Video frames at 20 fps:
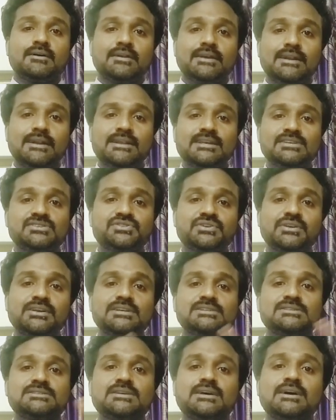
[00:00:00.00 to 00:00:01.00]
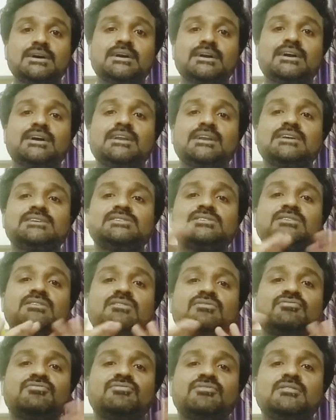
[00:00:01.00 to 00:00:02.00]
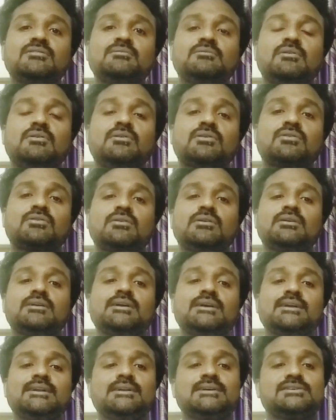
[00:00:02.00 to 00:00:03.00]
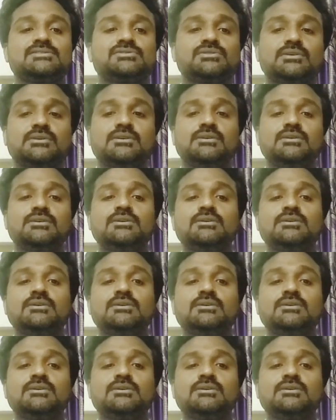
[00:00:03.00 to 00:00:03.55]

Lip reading: Industry is the collection of firm or called industry.